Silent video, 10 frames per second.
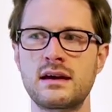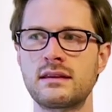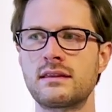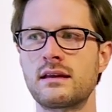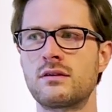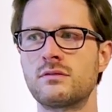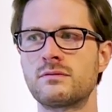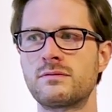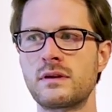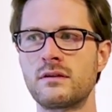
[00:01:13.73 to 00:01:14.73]
They don't
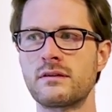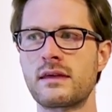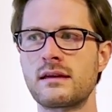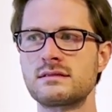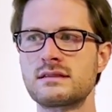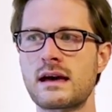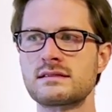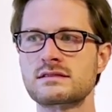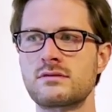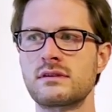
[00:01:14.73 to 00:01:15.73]
feel that
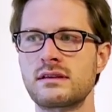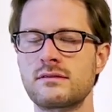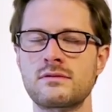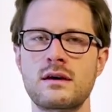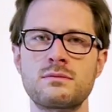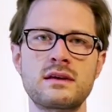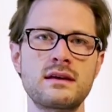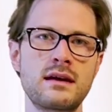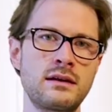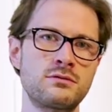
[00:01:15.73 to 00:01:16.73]
that's going to give them the
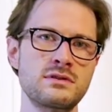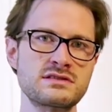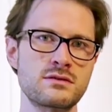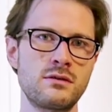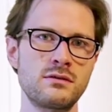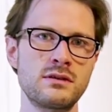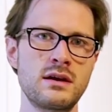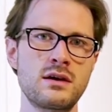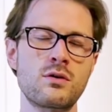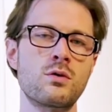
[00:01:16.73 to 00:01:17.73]
end result
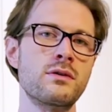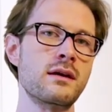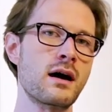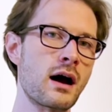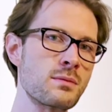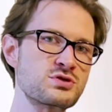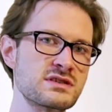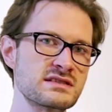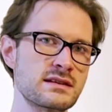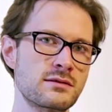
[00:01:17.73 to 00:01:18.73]
or the
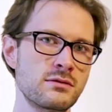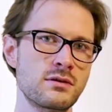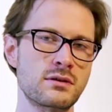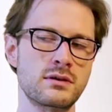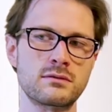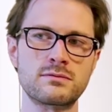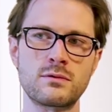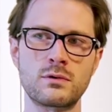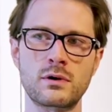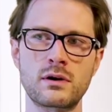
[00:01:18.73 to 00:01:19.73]
options that they're looking
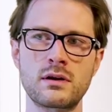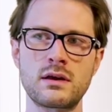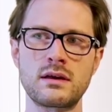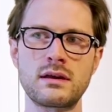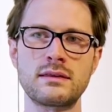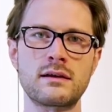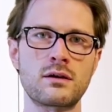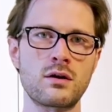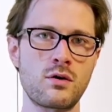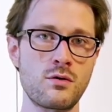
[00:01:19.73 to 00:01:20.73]
for in their
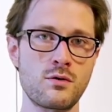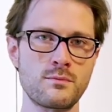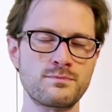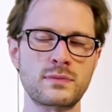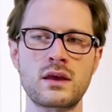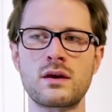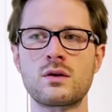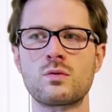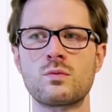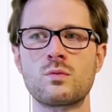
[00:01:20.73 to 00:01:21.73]
home,
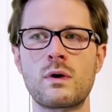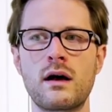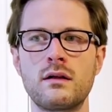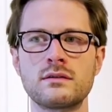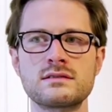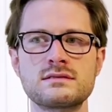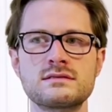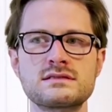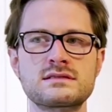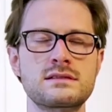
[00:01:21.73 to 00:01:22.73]
while
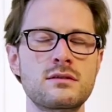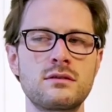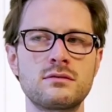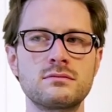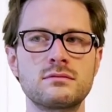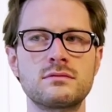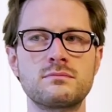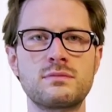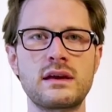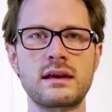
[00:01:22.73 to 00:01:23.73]
still
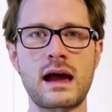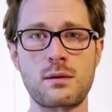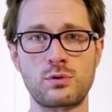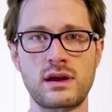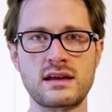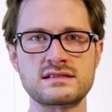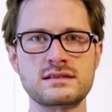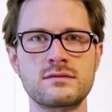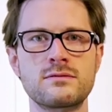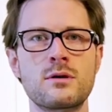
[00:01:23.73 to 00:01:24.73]
being
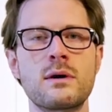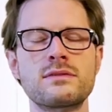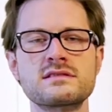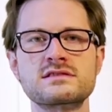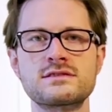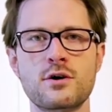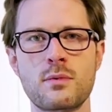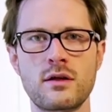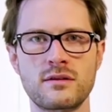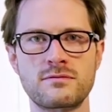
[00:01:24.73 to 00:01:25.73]
apprehensive about the
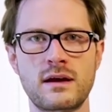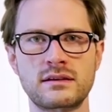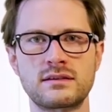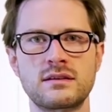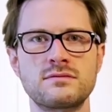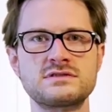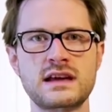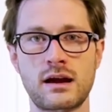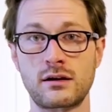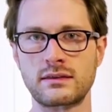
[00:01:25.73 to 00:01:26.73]
snowball effect of
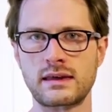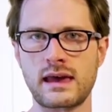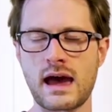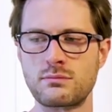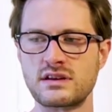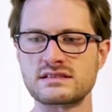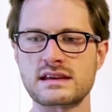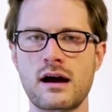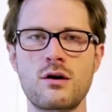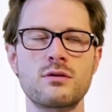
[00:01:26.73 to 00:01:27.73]
tearing the cabinets
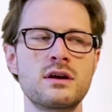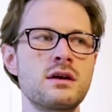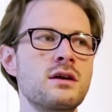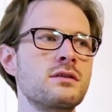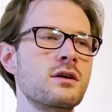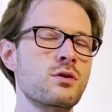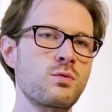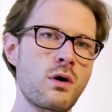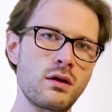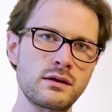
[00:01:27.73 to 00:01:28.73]
out, the
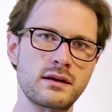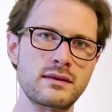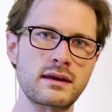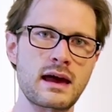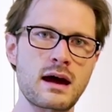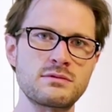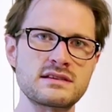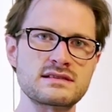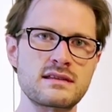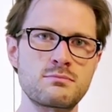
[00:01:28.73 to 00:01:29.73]
quality of the
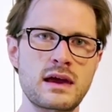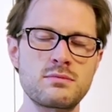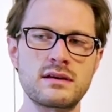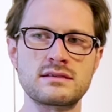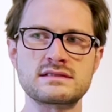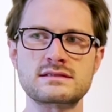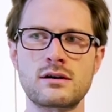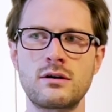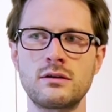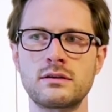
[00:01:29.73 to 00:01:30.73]
cabinets that may be
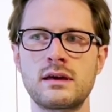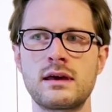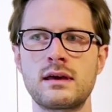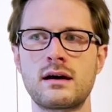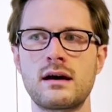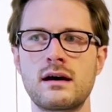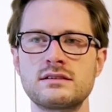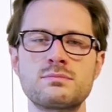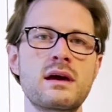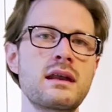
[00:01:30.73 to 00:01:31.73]
installed,
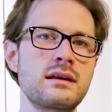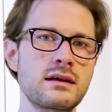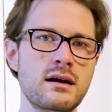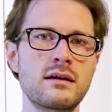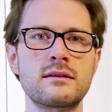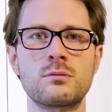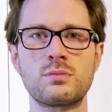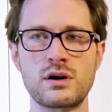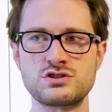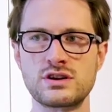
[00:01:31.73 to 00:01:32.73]
depending on their
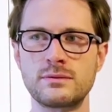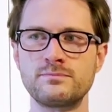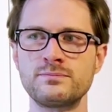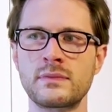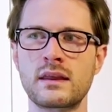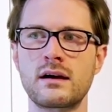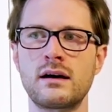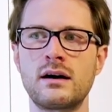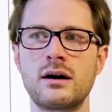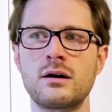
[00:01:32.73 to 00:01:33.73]
budget,
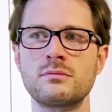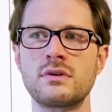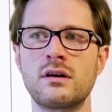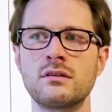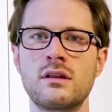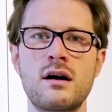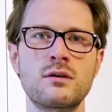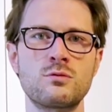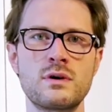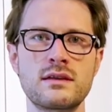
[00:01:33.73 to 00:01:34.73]

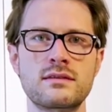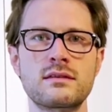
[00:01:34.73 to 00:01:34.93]
along with